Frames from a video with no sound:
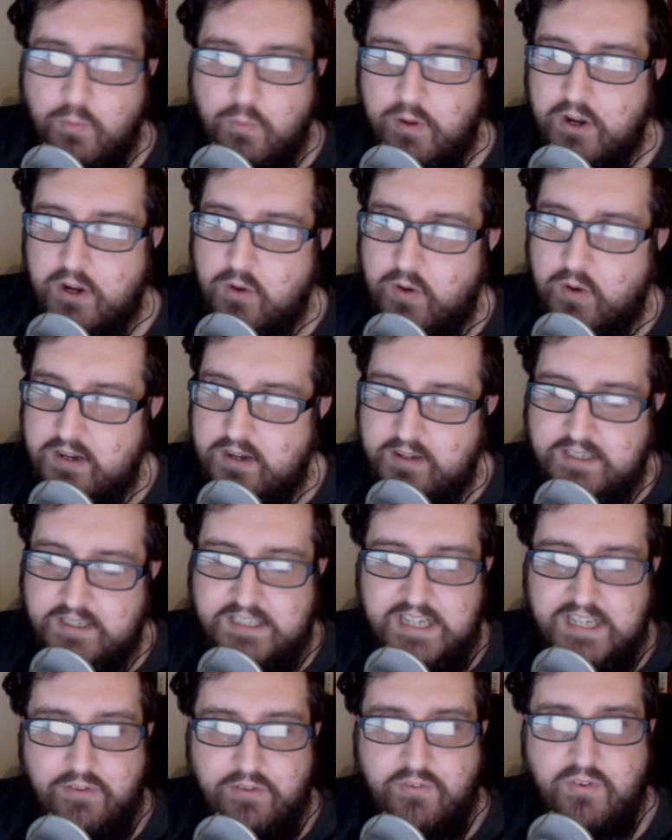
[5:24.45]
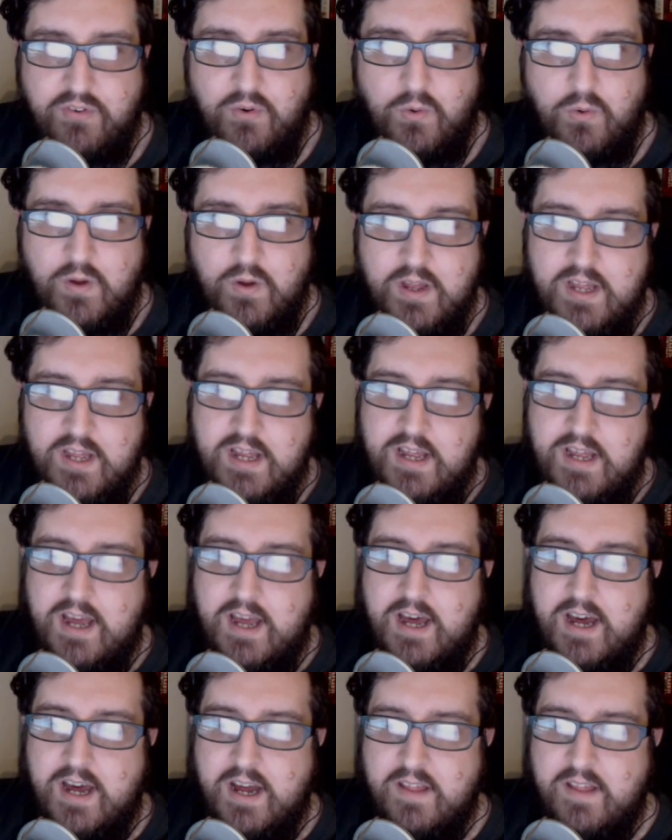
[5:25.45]
work quite nicely for
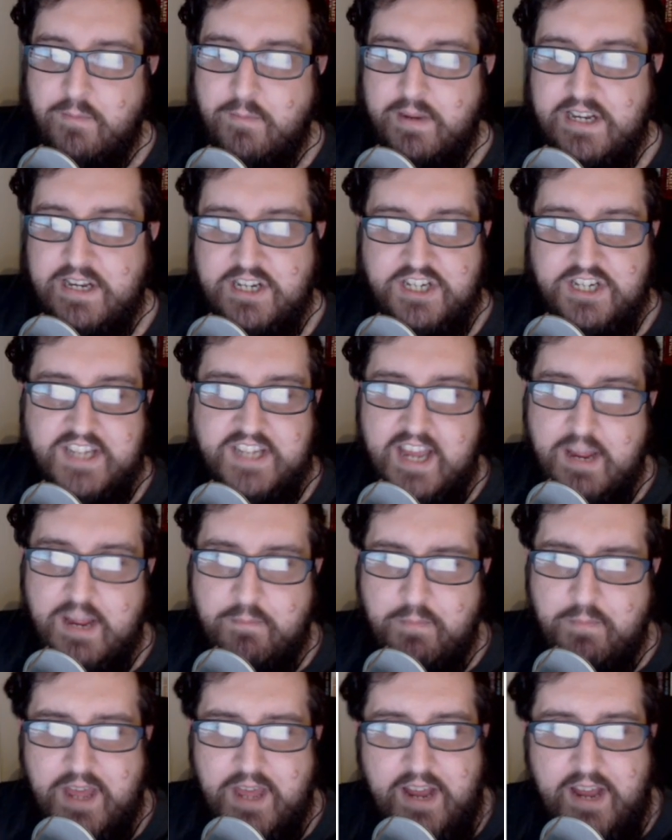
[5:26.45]
the miniatures game,